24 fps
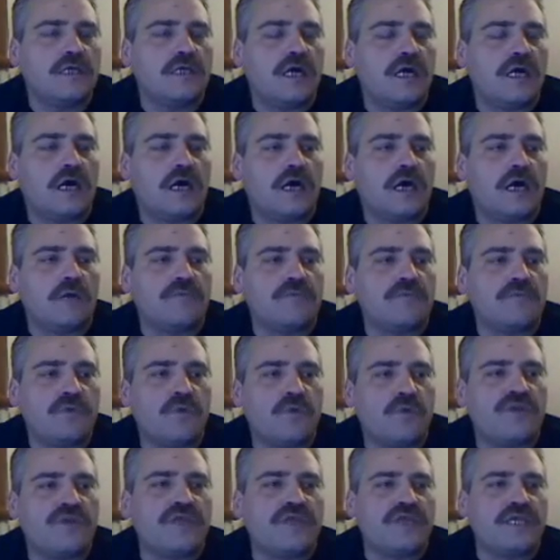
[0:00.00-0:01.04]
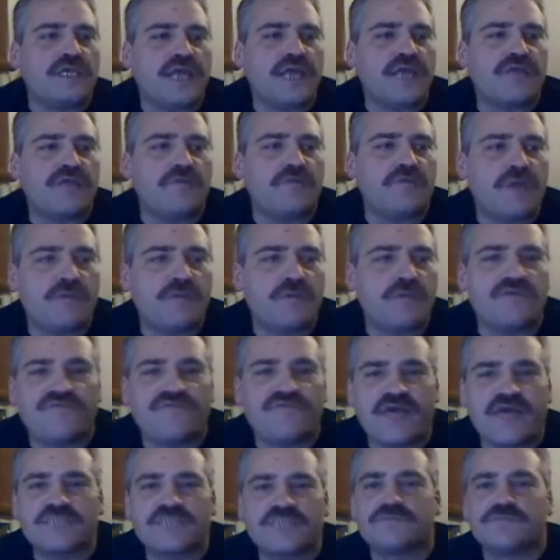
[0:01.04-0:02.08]
one thing you got to remember: the
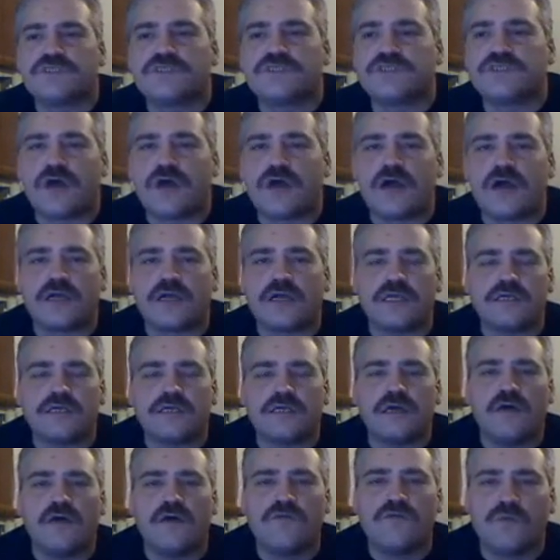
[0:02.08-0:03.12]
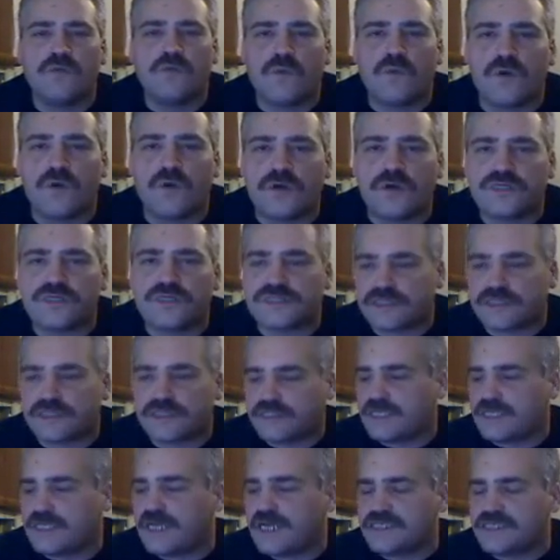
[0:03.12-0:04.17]
vast majority of the wars that the
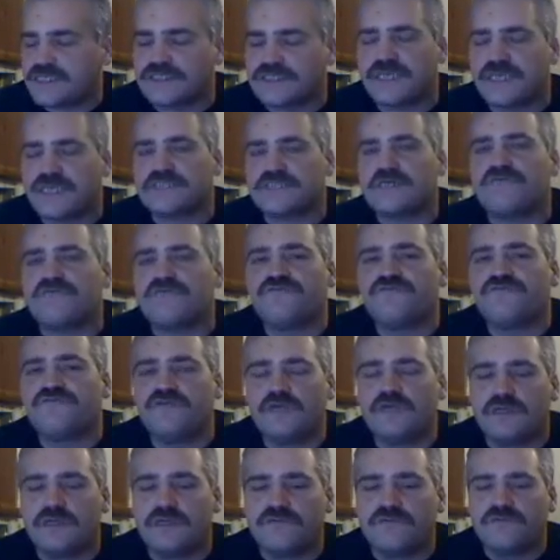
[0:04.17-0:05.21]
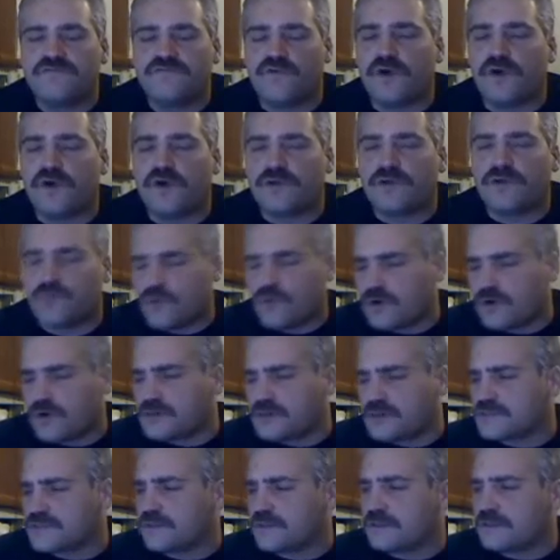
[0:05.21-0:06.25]
United States have fought,
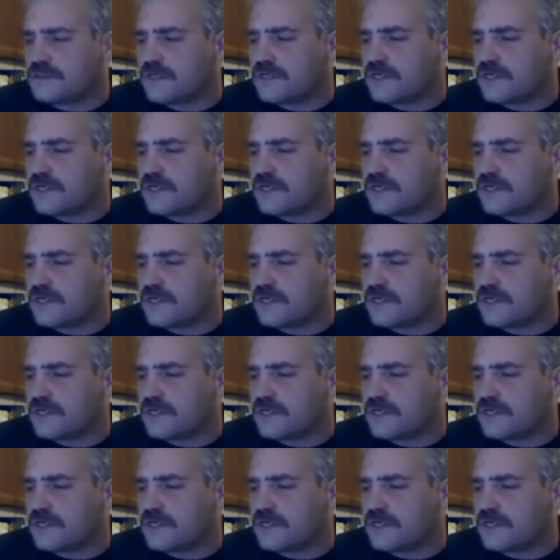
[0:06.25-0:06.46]
wars or